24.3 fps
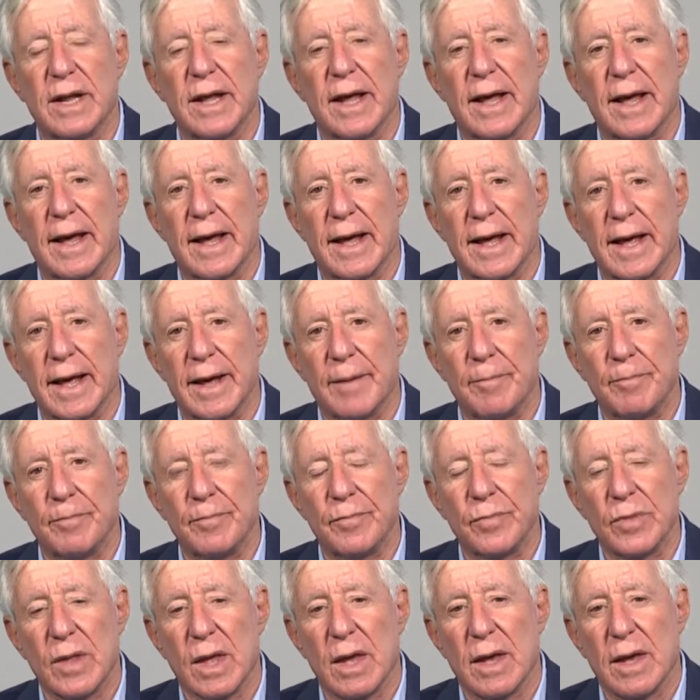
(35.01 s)

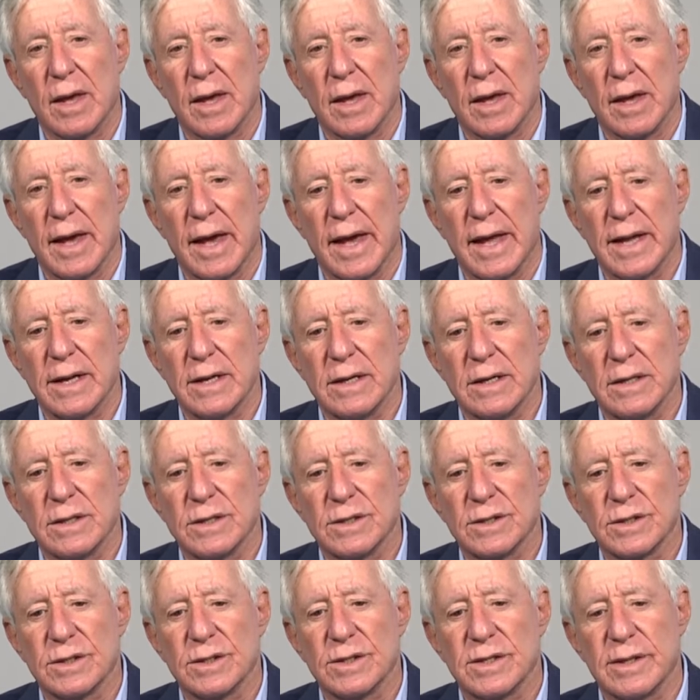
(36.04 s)

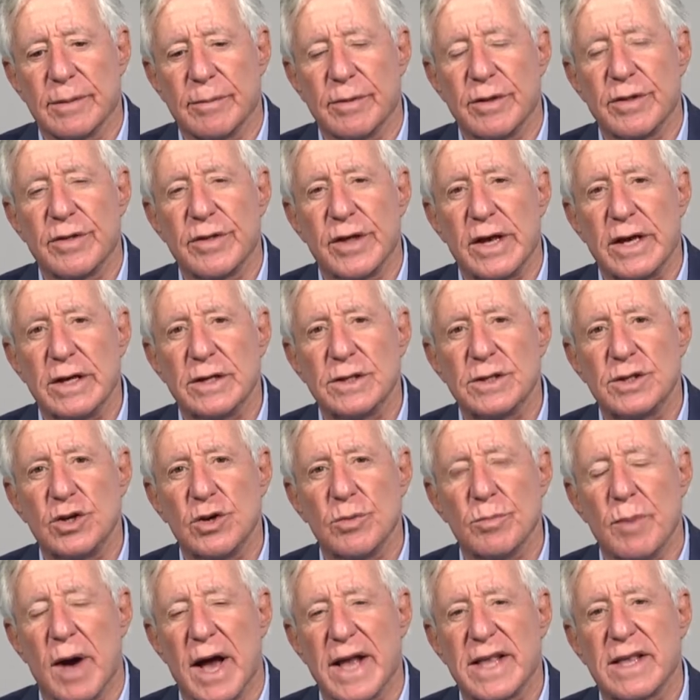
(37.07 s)
and some of the things you
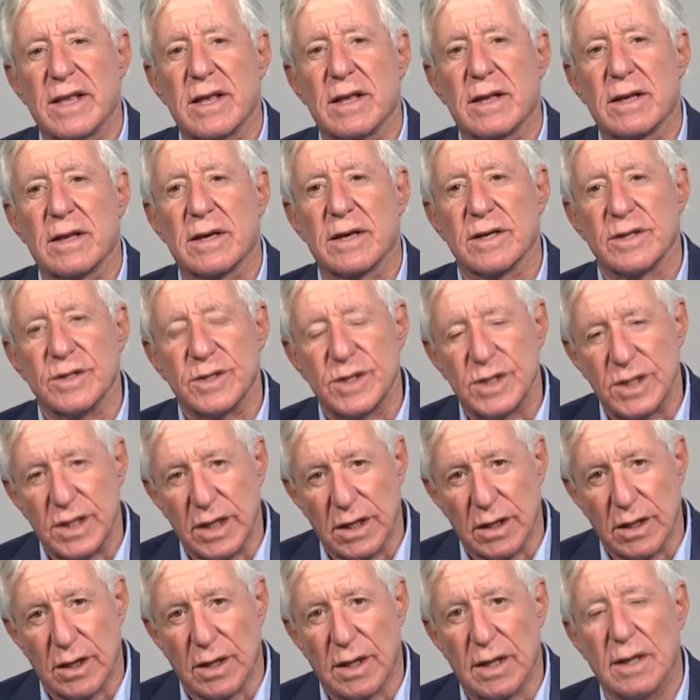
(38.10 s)
might
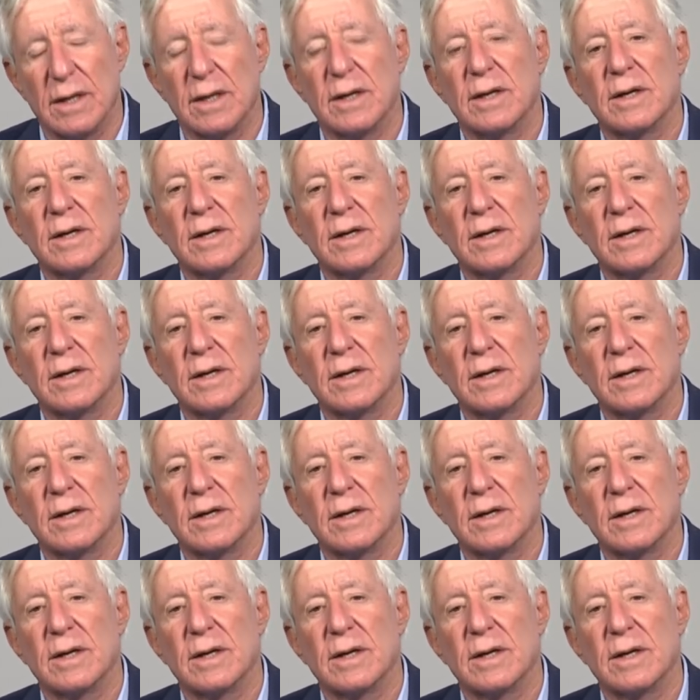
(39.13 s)
consider